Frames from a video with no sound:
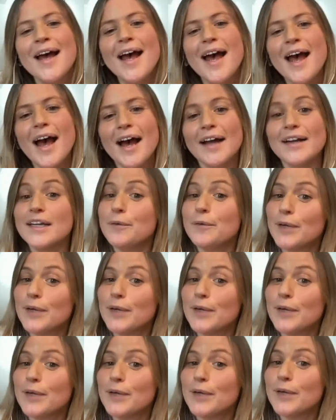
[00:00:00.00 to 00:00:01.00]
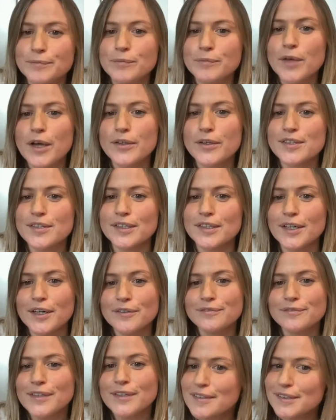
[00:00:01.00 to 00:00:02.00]
And here we are today, hosting our
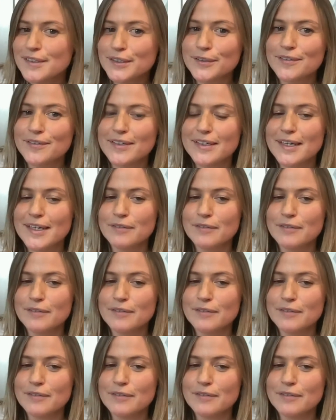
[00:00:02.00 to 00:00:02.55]
first loyalty and